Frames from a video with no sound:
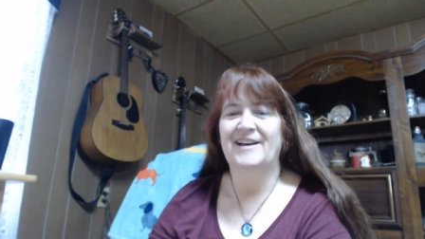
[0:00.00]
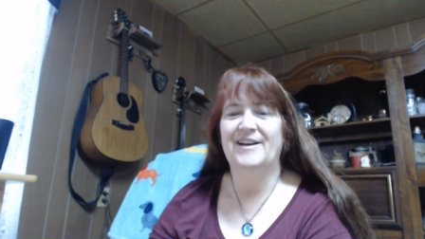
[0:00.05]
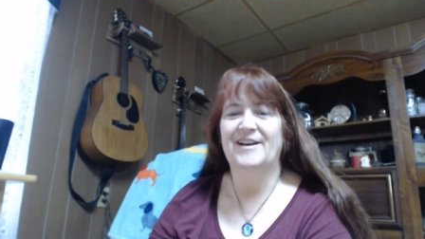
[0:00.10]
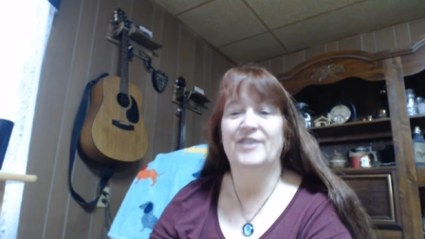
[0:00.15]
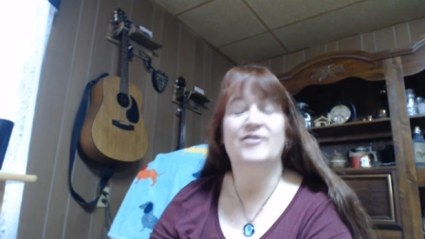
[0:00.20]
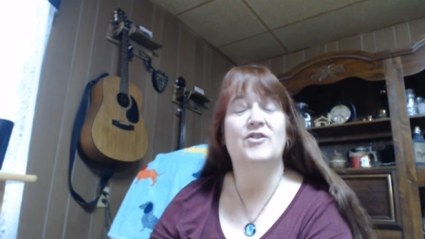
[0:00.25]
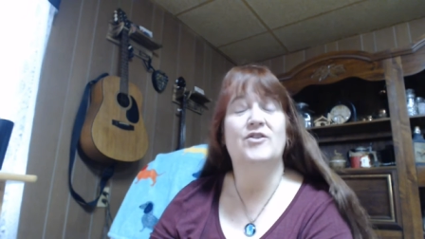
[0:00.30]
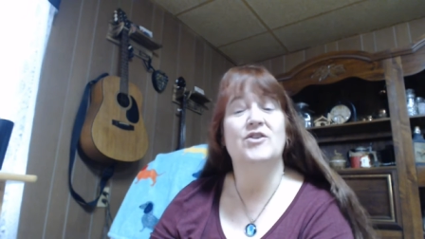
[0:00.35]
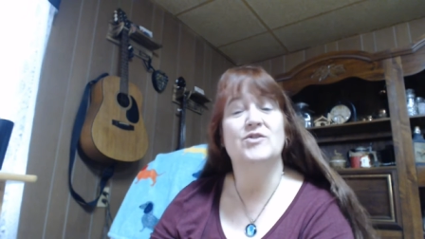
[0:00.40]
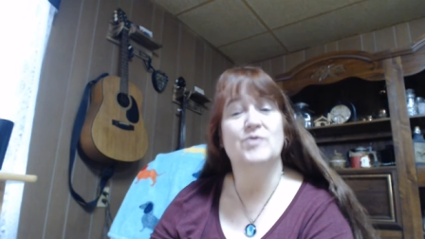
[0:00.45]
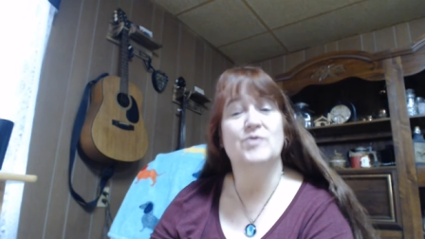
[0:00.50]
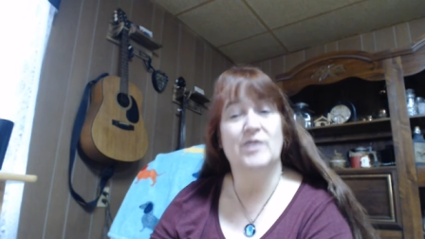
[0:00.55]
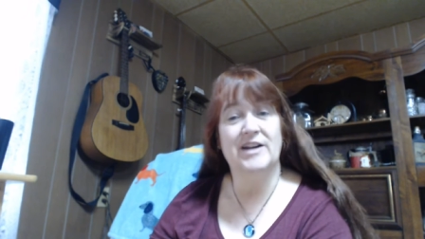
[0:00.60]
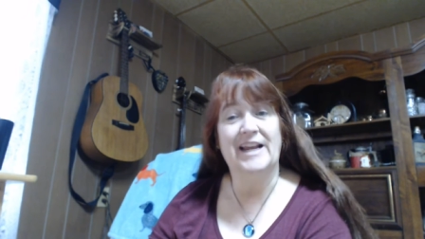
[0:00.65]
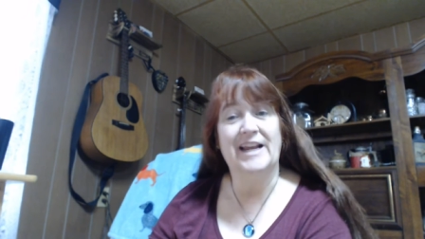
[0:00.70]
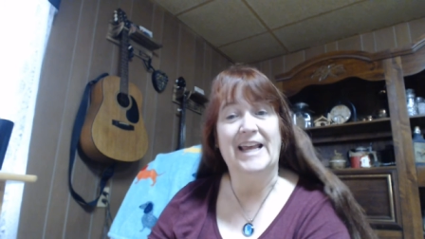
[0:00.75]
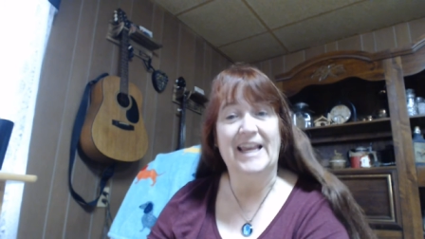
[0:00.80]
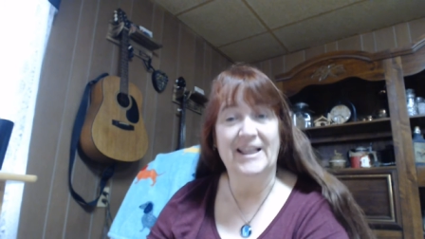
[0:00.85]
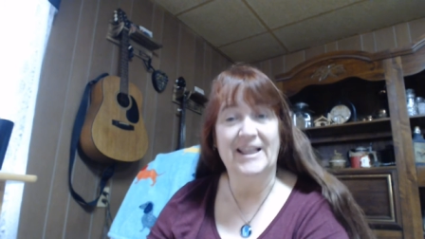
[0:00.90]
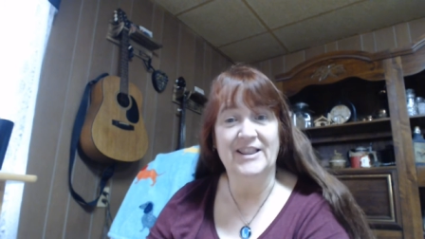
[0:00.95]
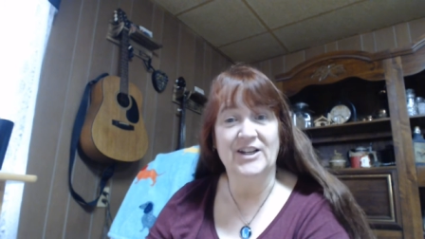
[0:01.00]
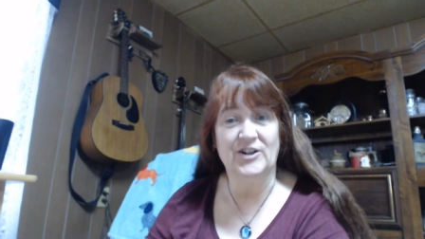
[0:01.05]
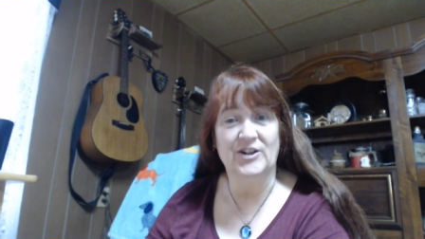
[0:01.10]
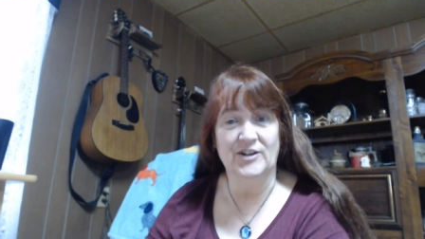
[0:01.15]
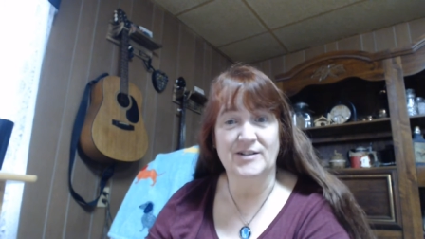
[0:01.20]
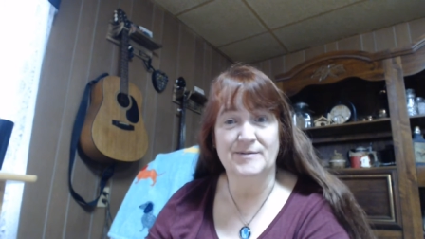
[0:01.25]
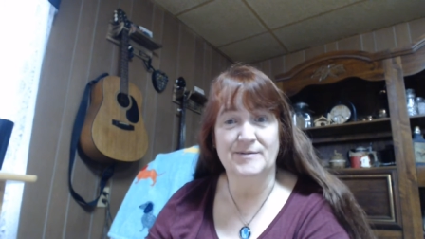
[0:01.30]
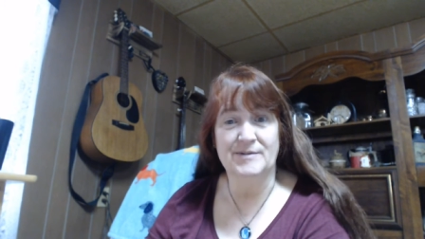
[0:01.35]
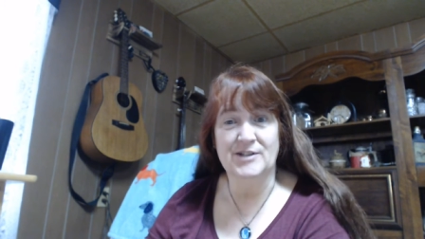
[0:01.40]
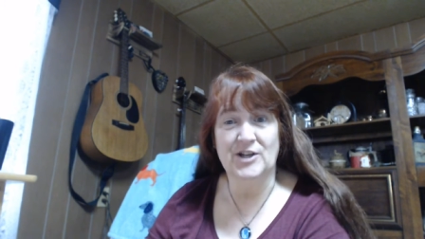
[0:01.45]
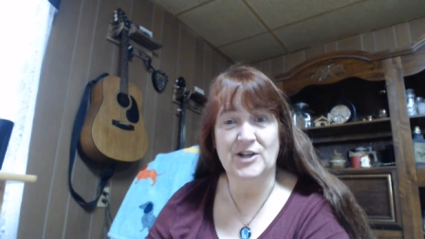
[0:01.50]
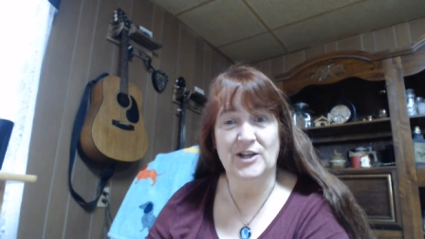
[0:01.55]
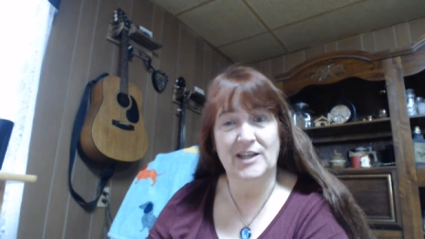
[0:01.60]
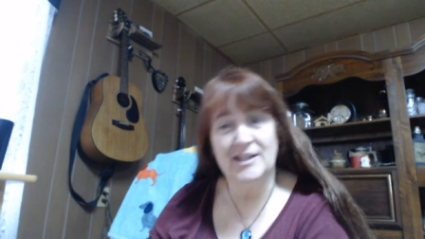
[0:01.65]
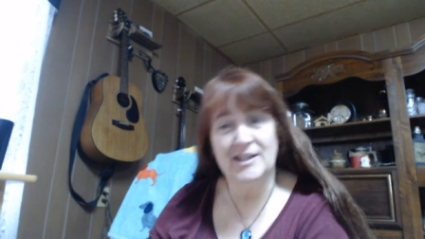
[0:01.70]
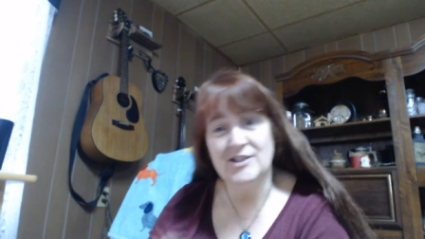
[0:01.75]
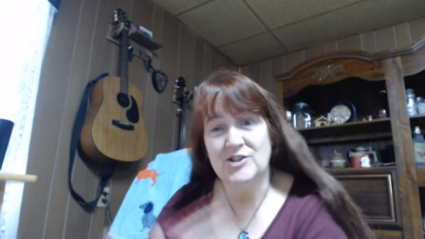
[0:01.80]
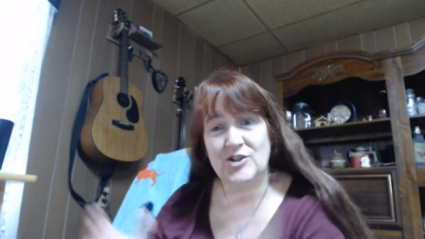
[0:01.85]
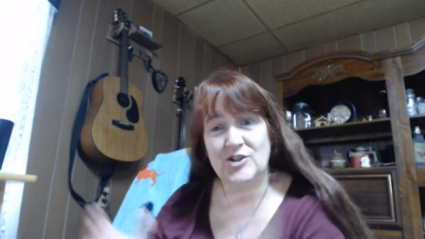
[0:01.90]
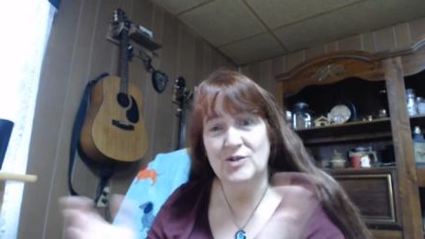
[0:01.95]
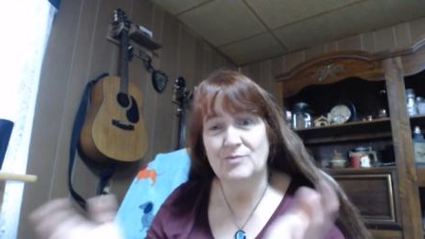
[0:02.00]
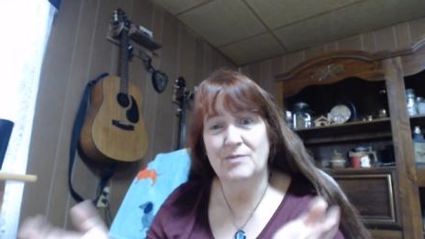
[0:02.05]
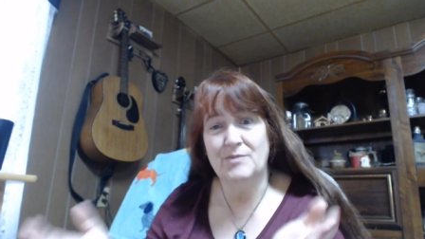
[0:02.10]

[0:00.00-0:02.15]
of course, we're going to eat the Christmas cookies too,